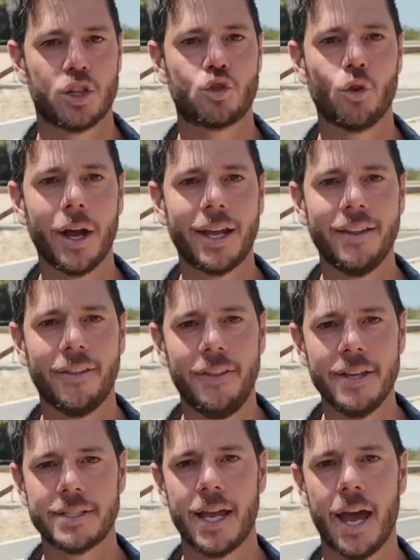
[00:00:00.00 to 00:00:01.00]
Striking
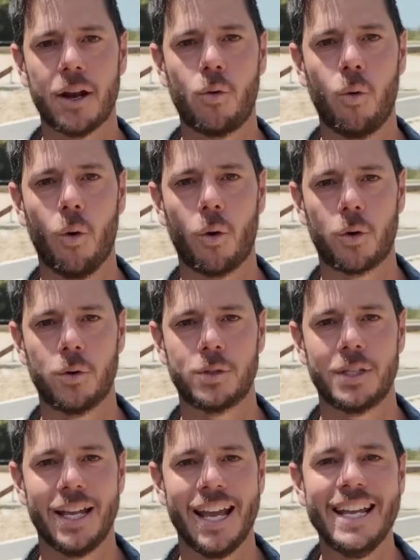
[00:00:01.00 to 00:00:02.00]
this
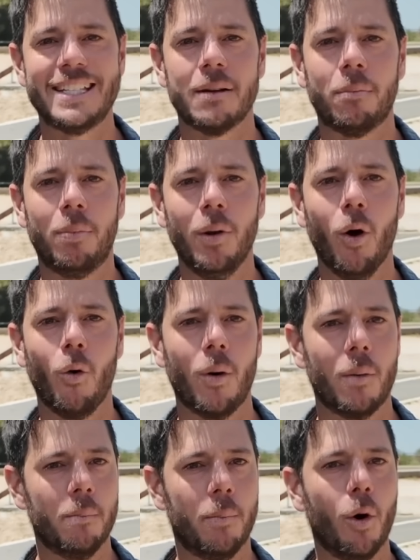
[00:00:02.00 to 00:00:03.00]
headquarters is a
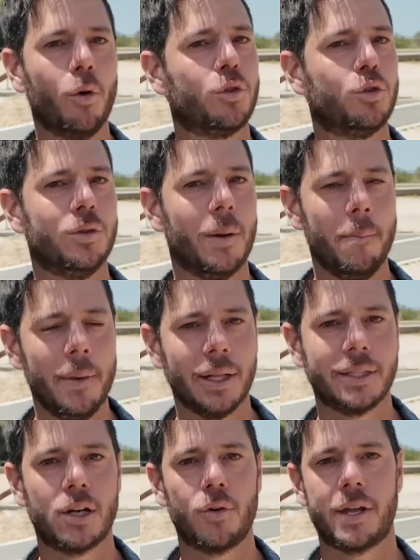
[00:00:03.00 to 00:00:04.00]
blow both to the
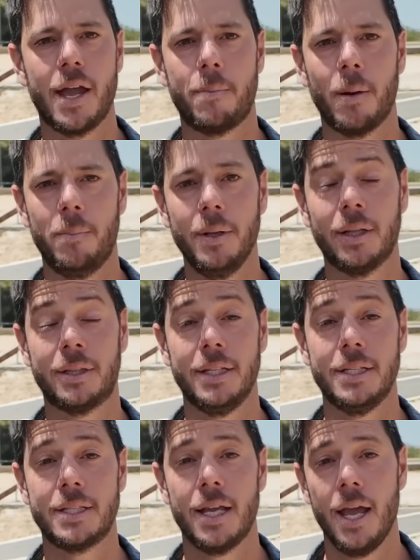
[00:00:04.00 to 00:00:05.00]
military
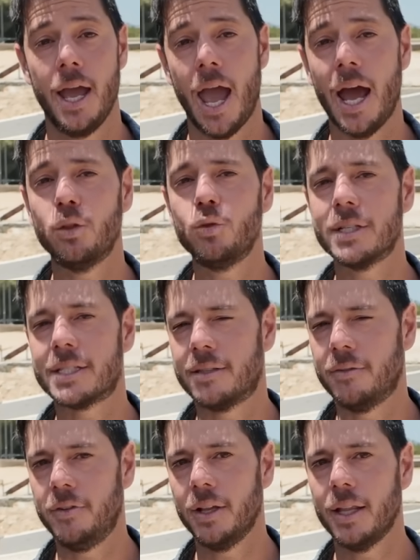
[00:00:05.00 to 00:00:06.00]
capabilities and to the
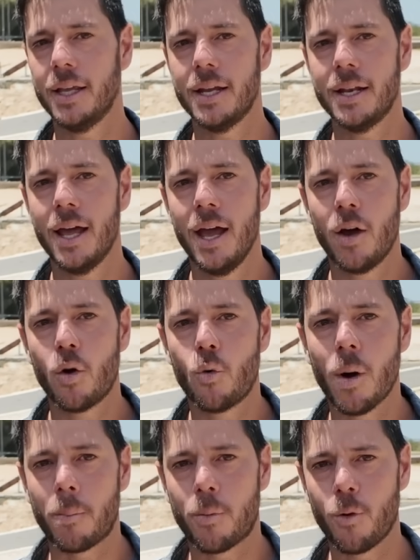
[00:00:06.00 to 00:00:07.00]
civilian
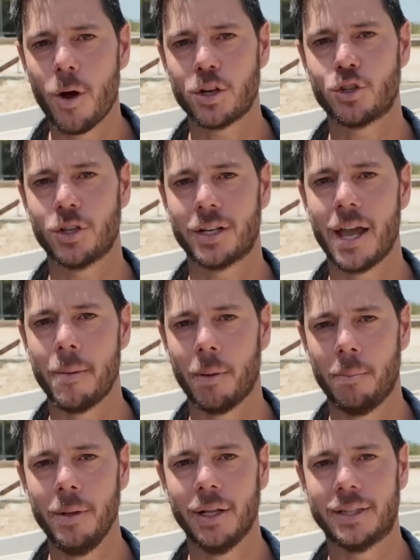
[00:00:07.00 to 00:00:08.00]
repression
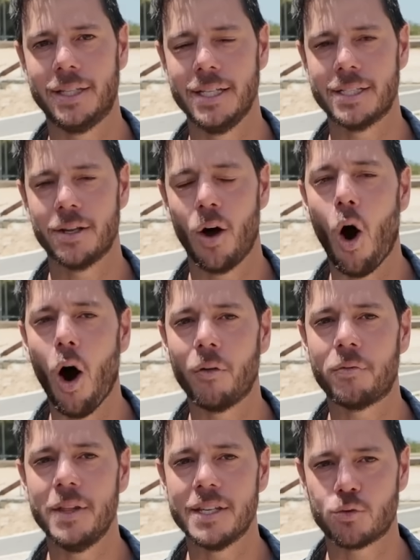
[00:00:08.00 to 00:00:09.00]
capabilities
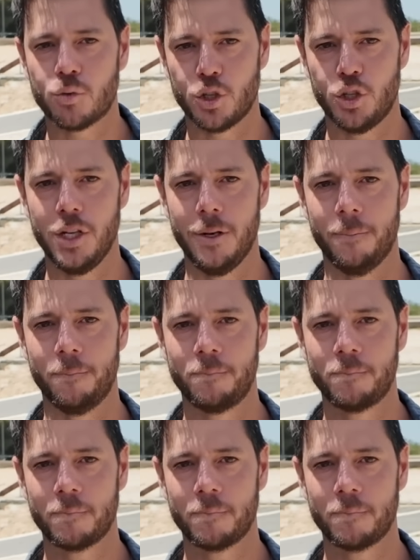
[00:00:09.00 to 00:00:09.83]
of this regime.